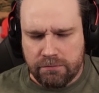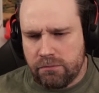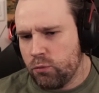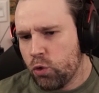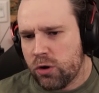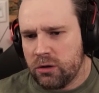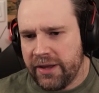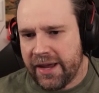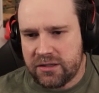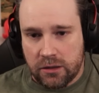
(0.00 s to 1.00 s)
more or
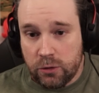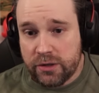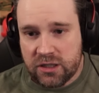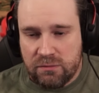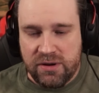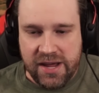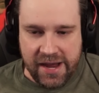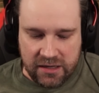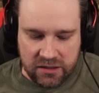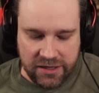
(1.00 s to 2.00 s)
less looks to be a
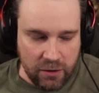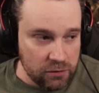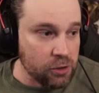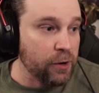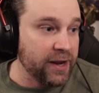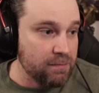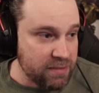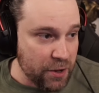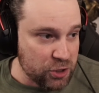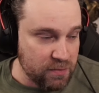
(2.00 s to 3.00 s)
single target
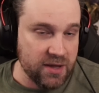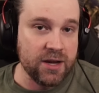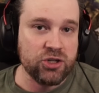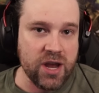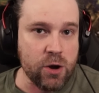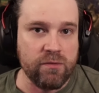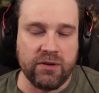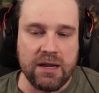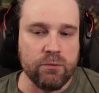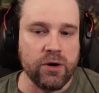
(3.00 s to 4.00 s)
embellishment like Shadow
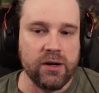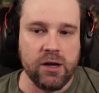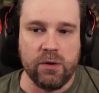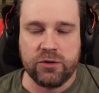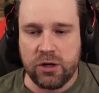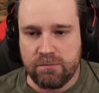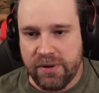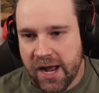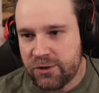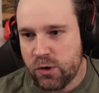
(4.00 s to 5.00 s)
Flame, where, you know, it's good in
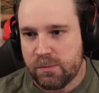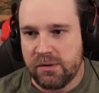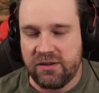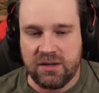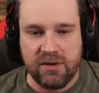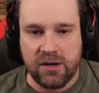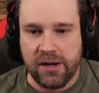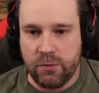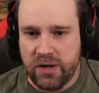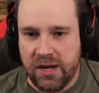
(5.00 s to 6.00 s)
patchwork, but if you sim it
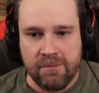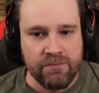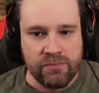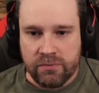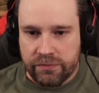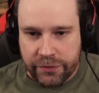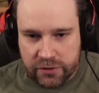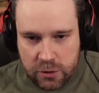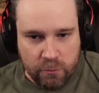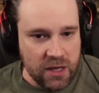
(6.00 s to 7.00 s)
in AoE, there's
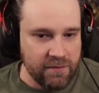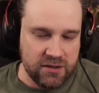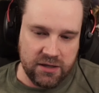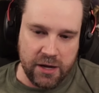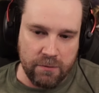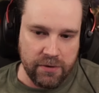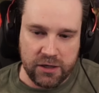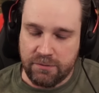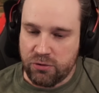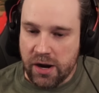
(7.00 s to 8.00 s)
no relevancy there. It
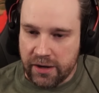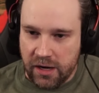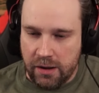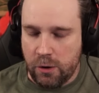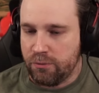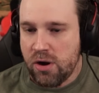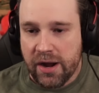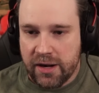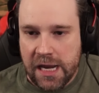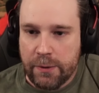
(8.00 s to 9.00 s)
doesn't proc it. It'll proc
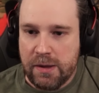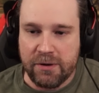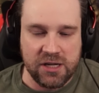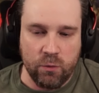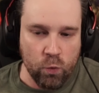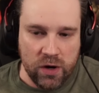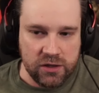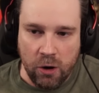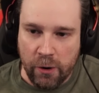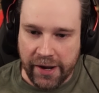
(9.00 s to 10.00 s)
an AoE, but it's on one
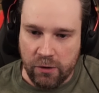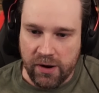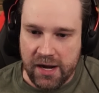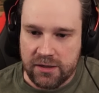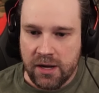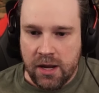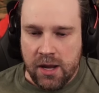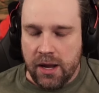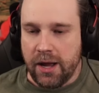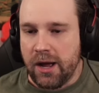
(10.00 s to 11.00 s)
target, right?
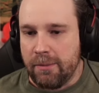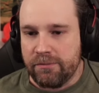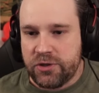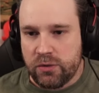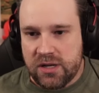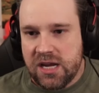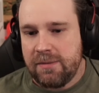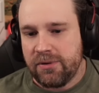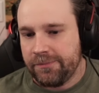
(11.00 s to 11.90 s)
So keep